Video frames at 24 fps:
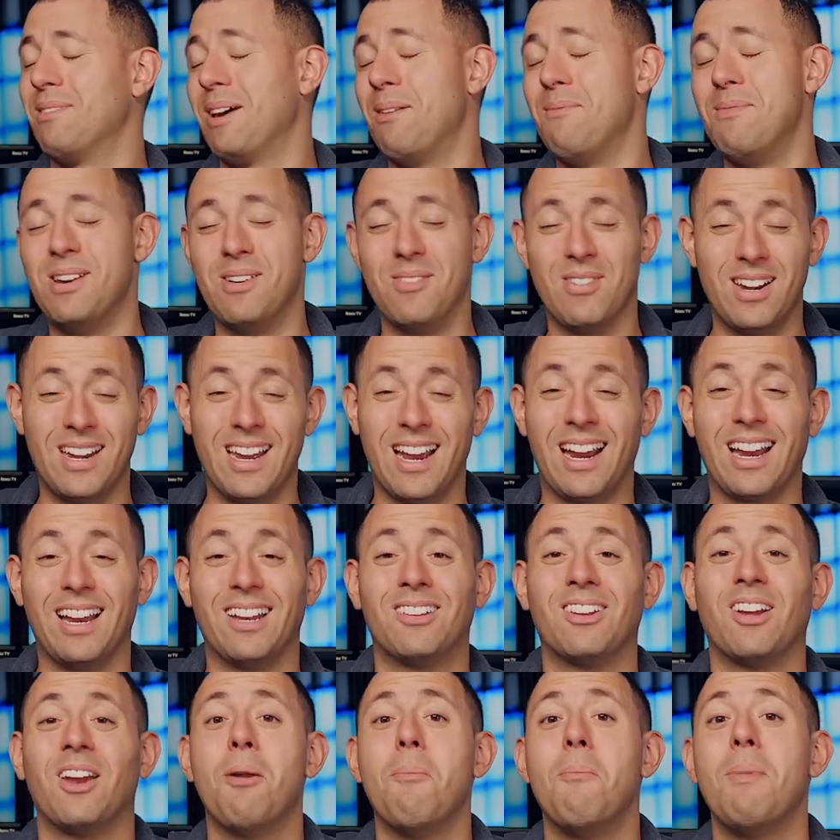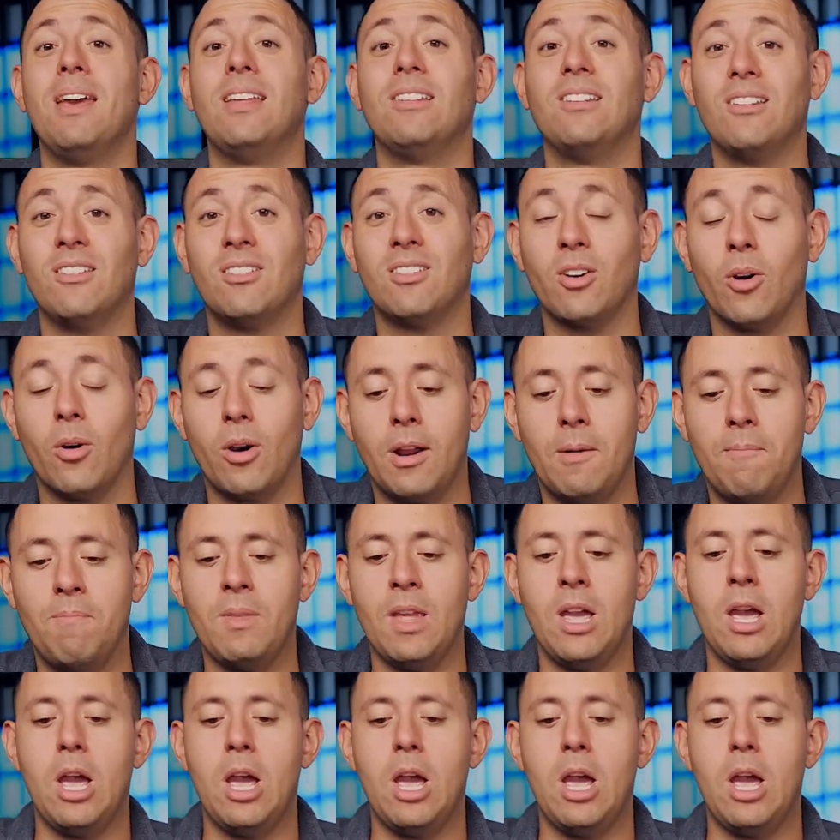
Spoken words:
I mean, ridiculous. It's an amazing story.